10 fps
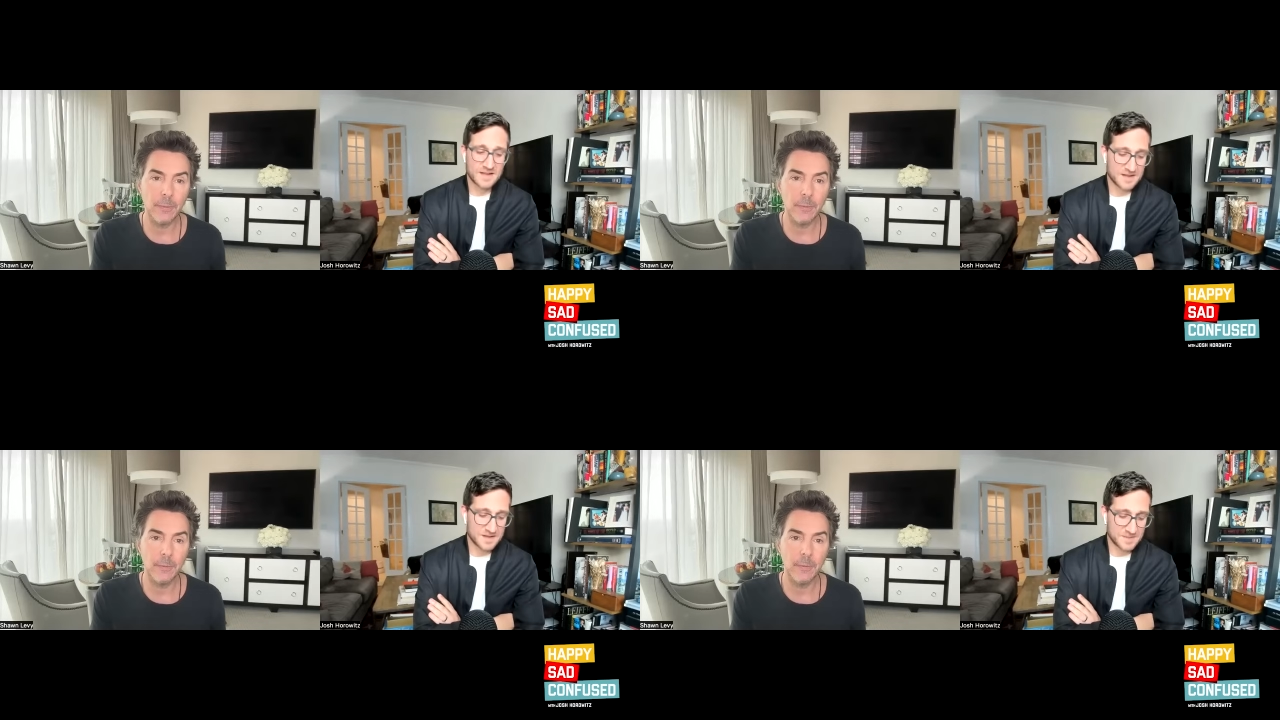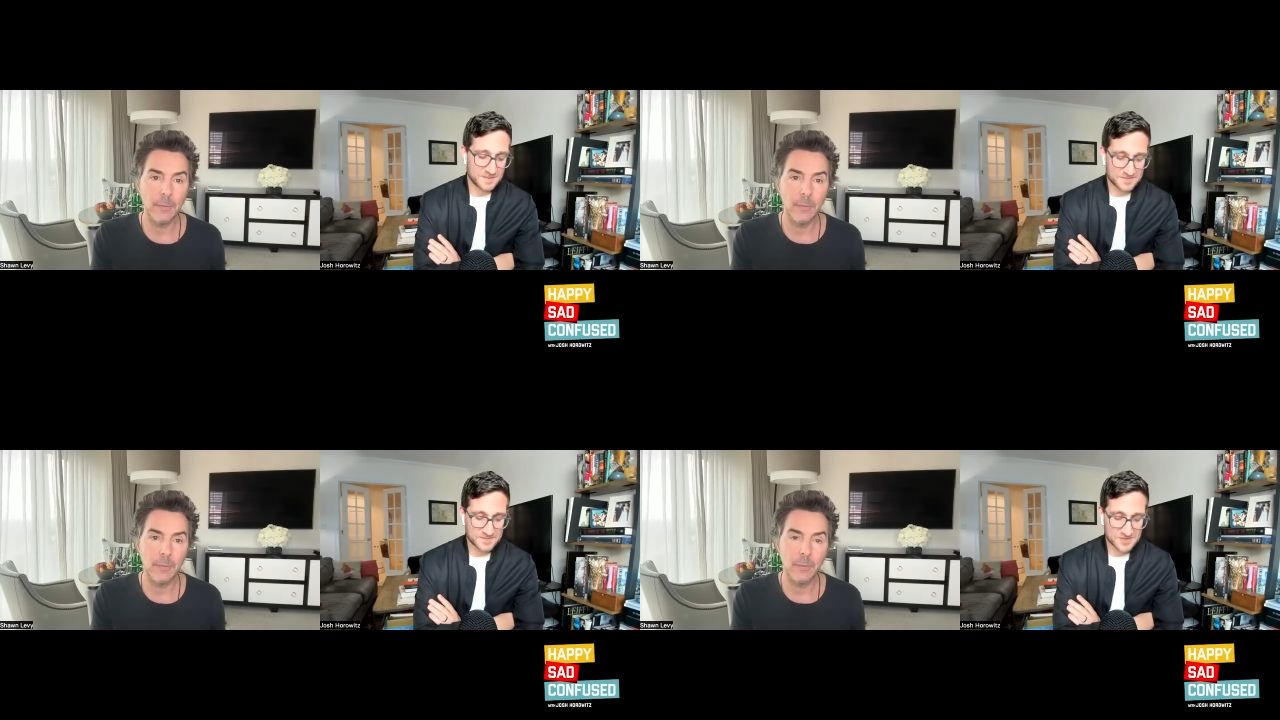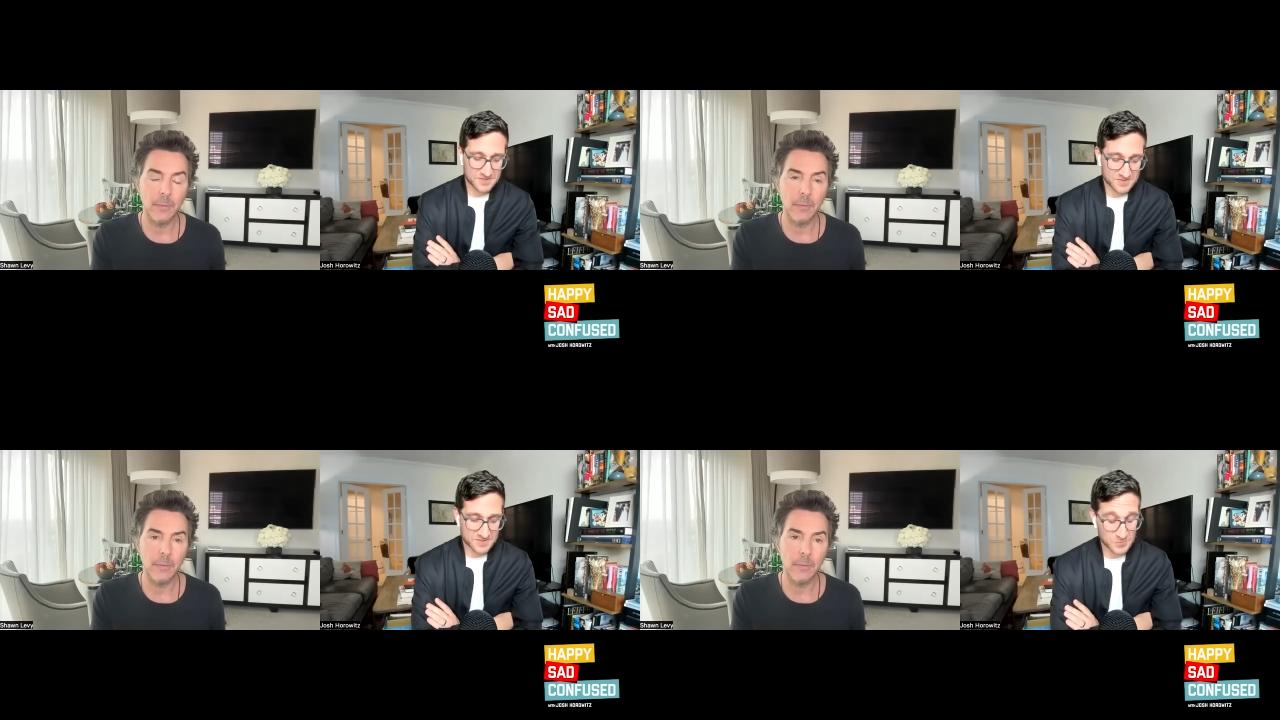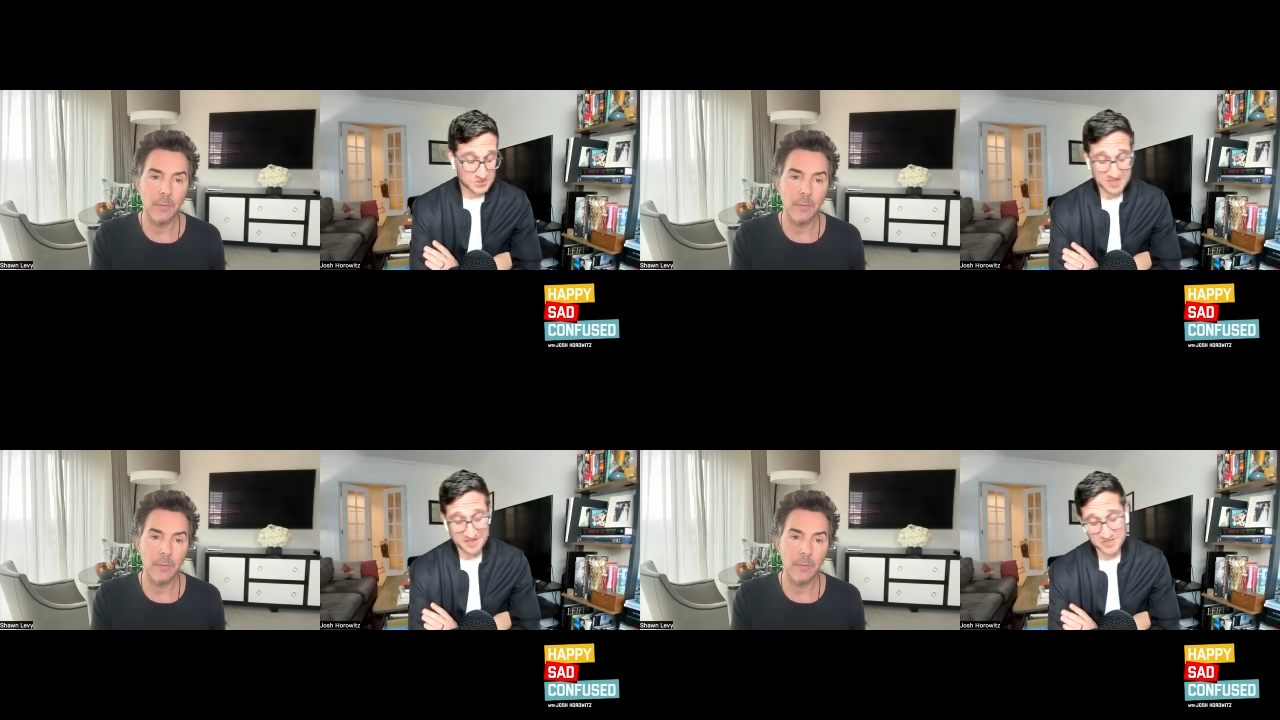Speaker 1: Um
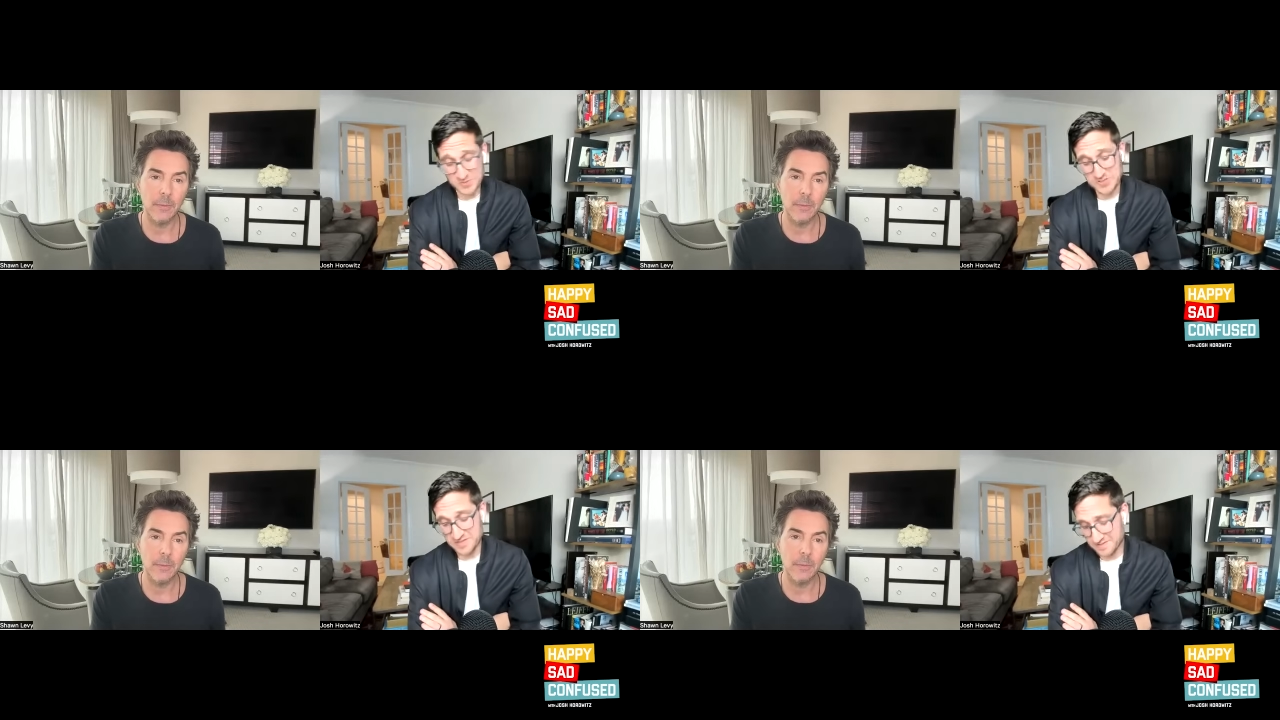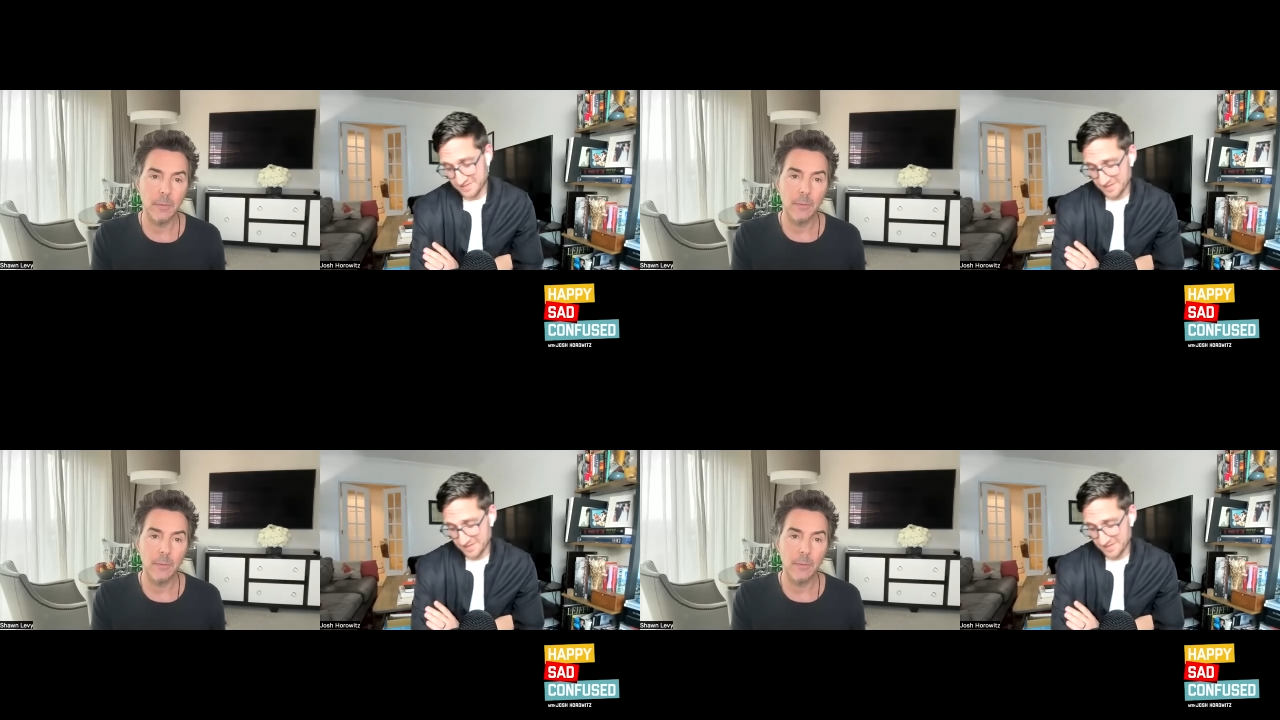switching gears, which is